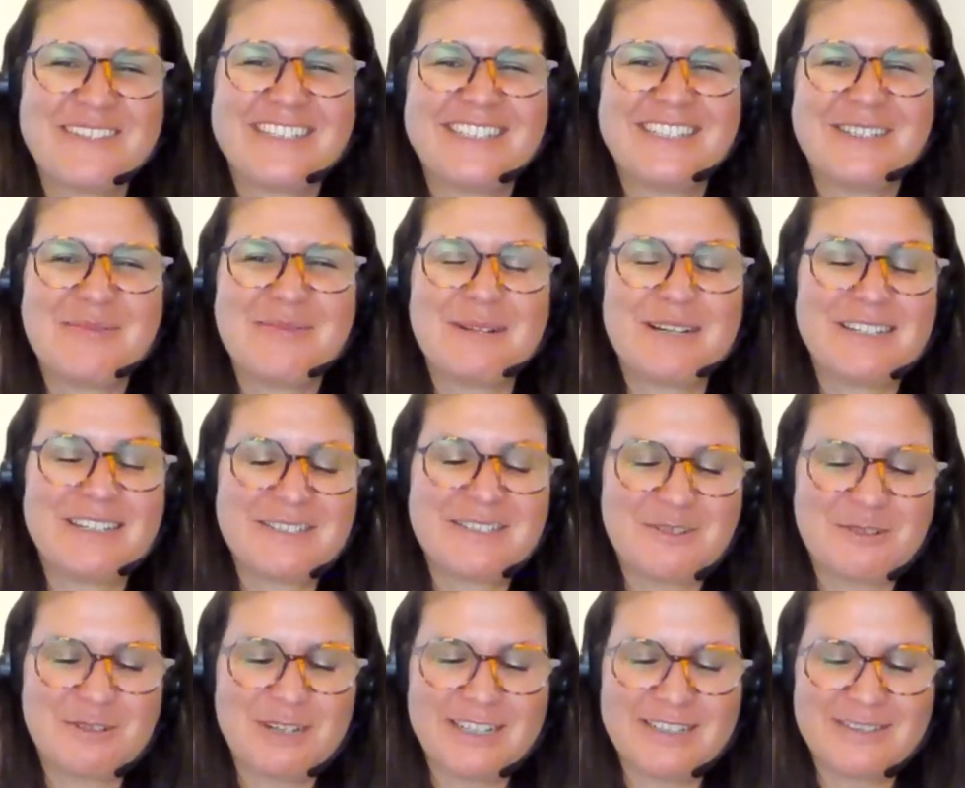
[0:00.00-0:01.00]
no, but it's
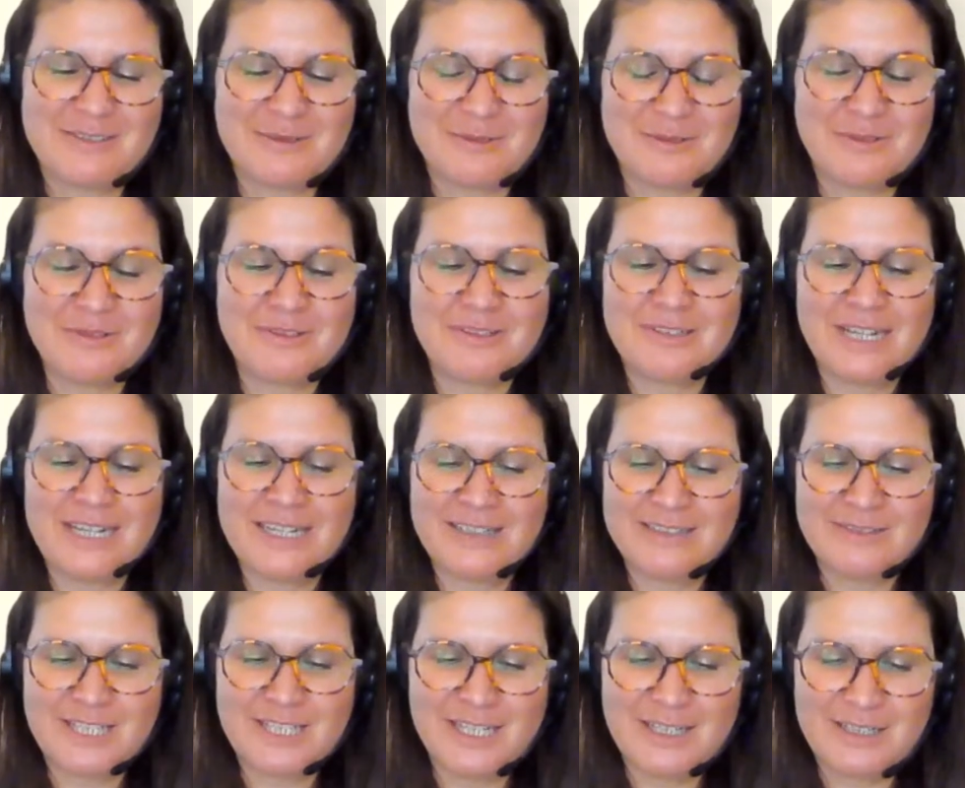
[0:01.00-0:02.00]
great.
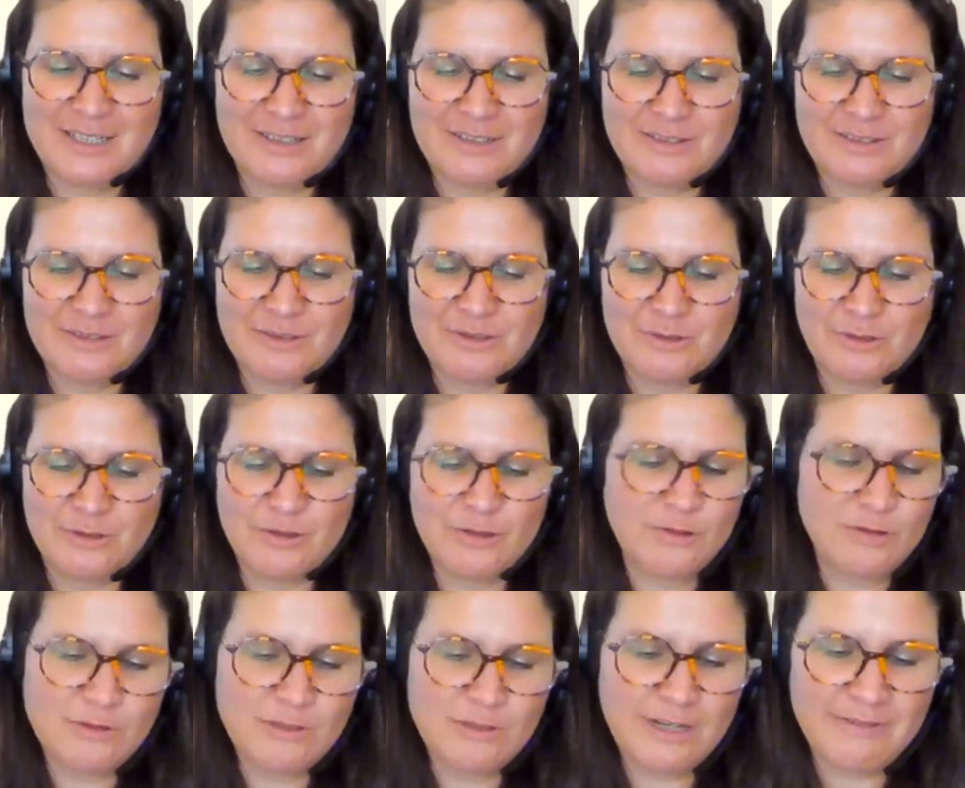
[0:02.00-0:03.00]
And yeah, you're
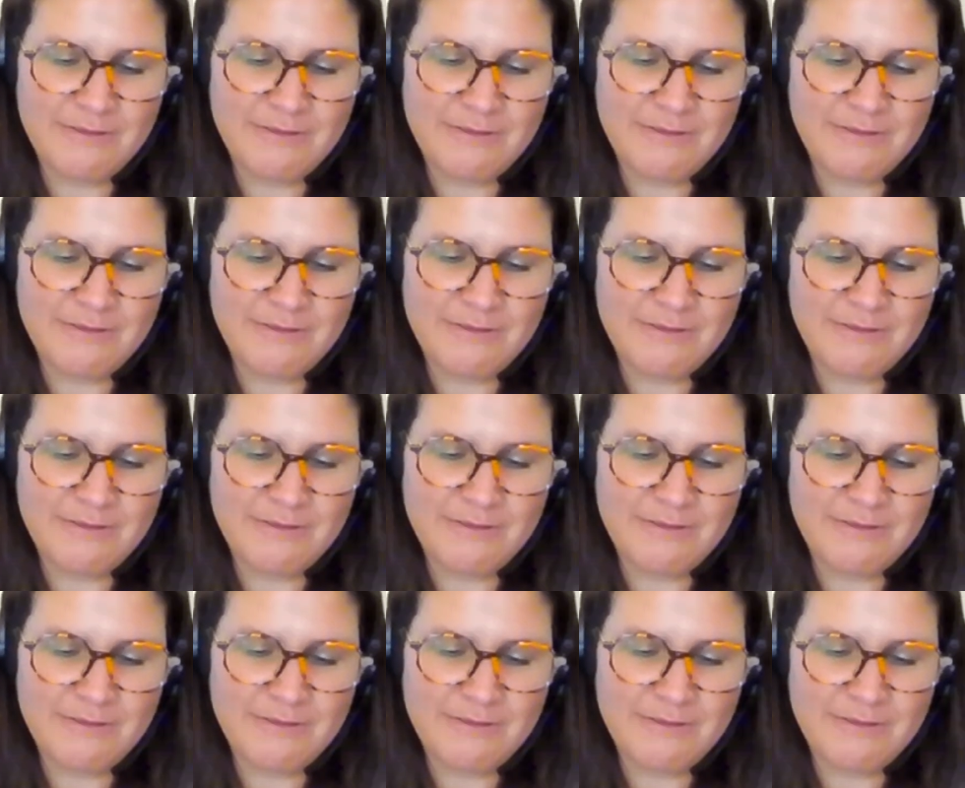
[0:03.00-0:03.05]
true.